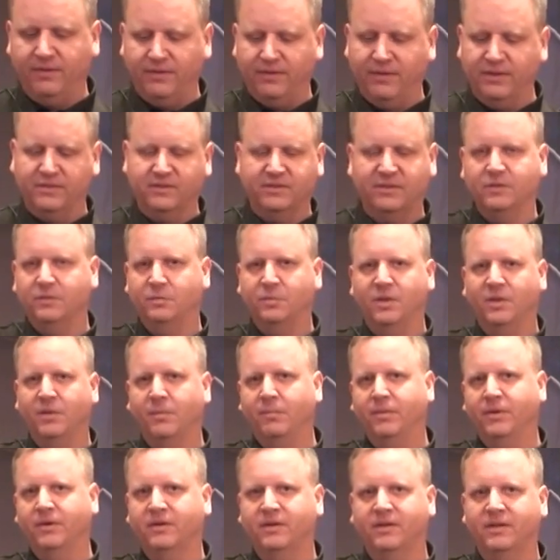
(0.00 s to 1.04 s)
this gives me the
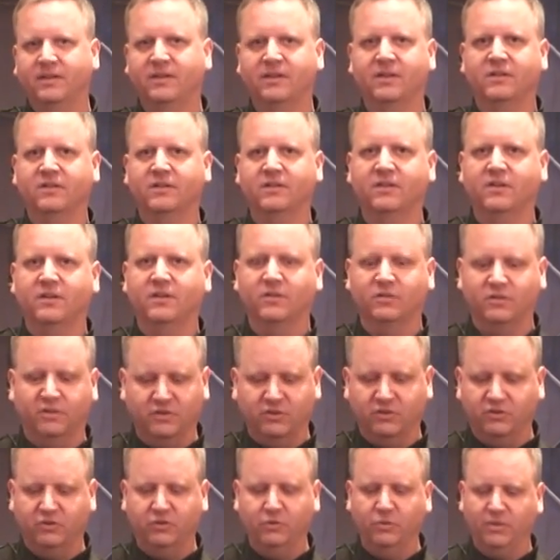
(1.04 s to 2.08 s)
ability to, you know,
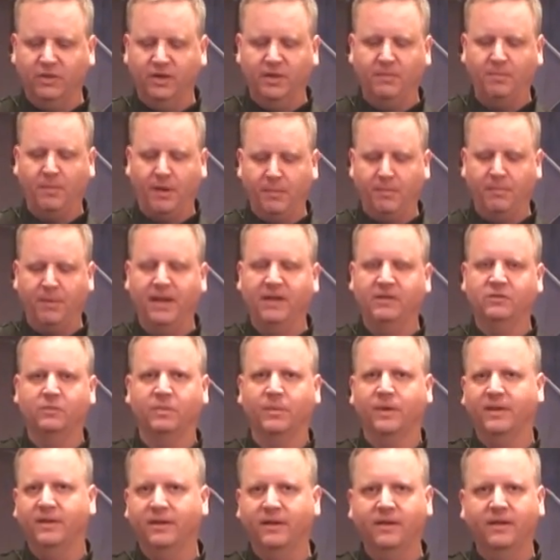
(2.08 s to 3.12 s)
to shoot in my
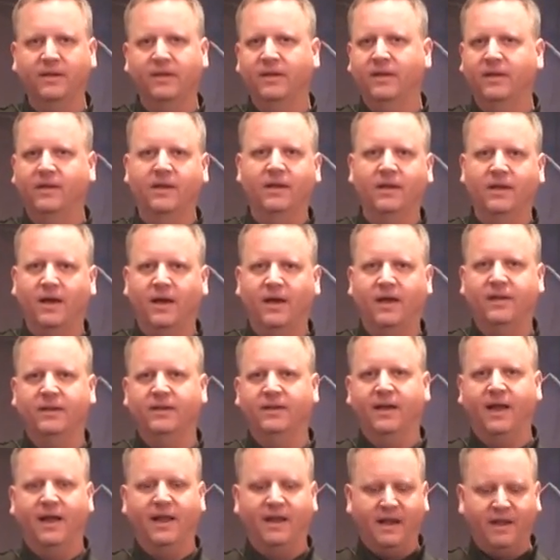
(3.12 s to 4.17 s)
basement,
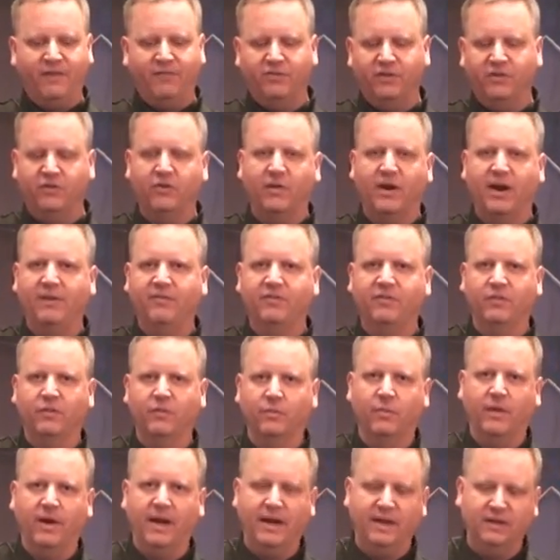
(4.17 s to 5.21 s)
not have to drive to the
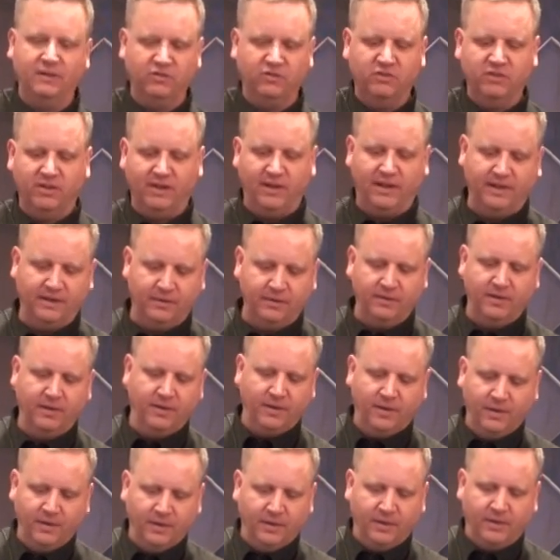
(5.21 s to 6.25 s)
range, and
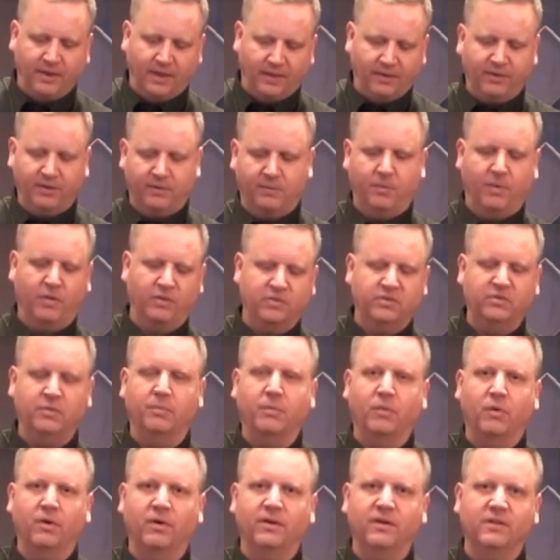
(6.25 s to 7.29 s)
I think most
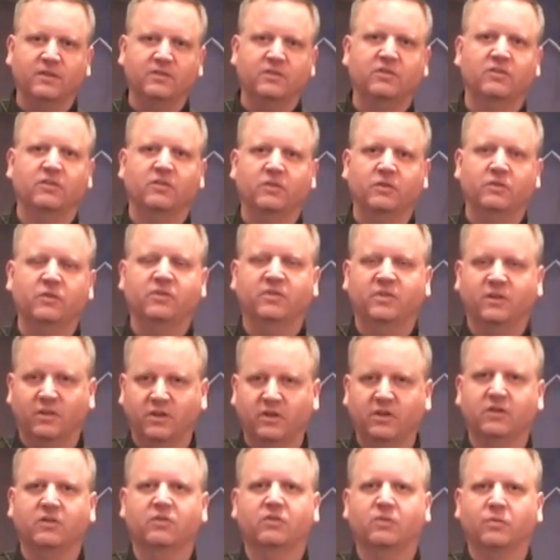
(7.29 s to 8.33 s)
important is you're using
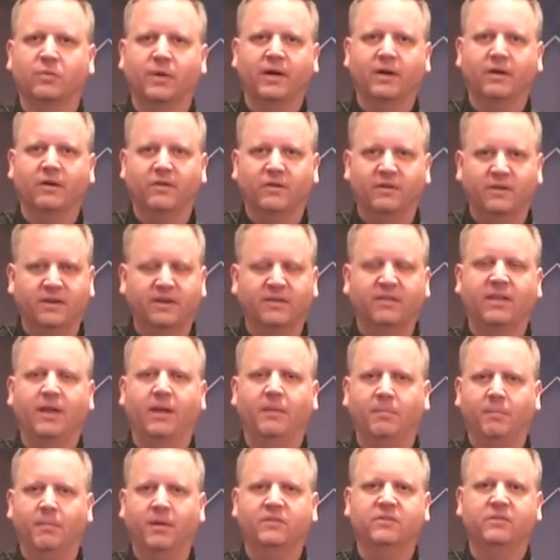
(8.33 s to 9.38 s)
your trigger. You get
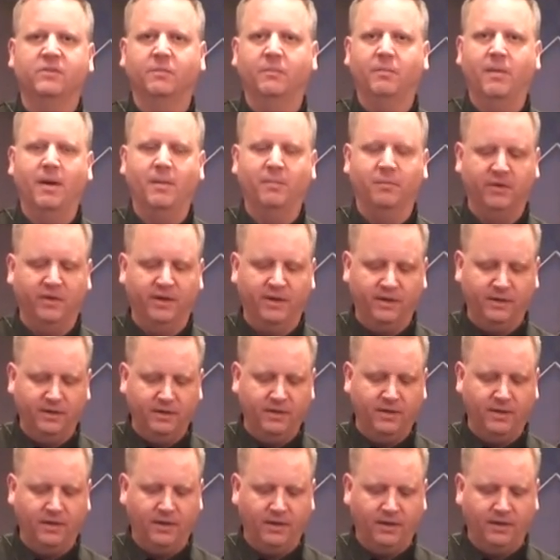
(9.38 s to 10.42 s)
that muscle memory
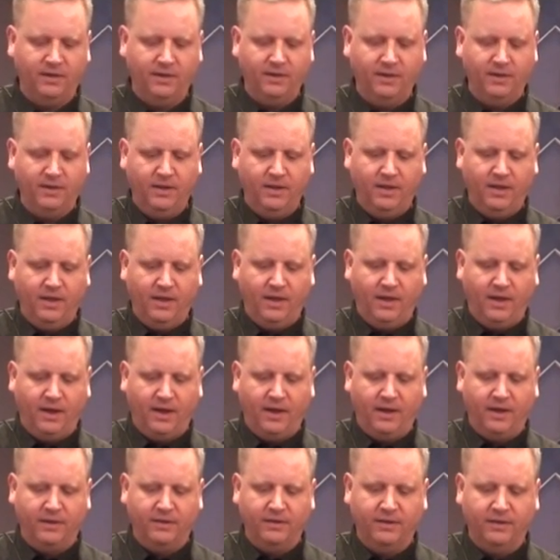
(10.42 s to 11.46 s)

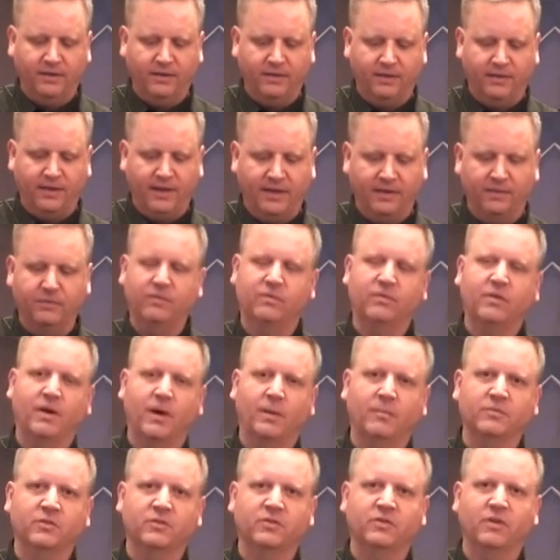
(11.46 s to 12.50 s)
that
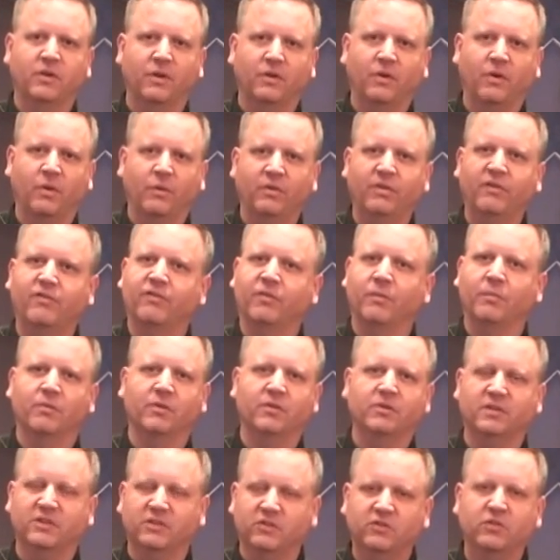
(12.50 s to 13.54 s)
comes only from
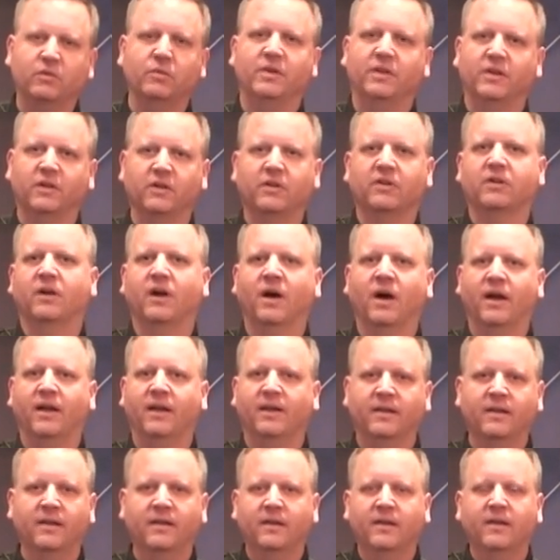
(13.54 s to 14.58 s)
really shooting your gun.
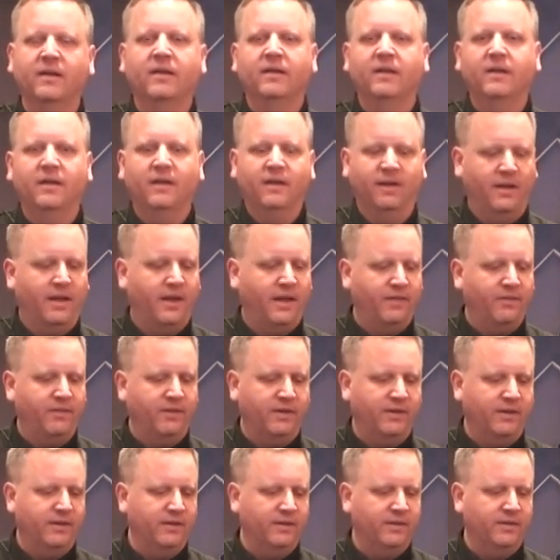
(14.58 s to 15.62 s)
At
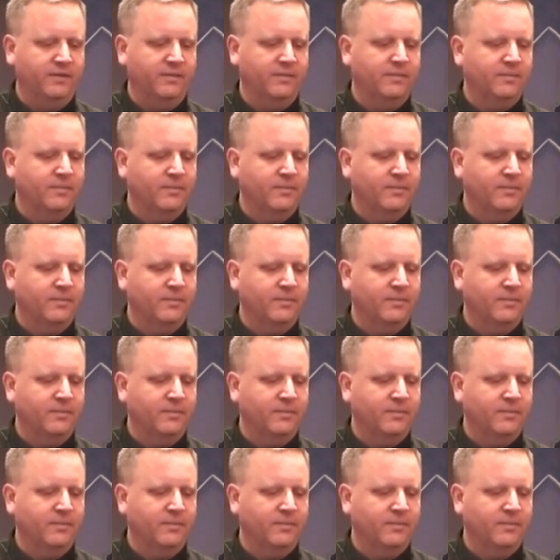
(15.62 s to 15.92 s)
the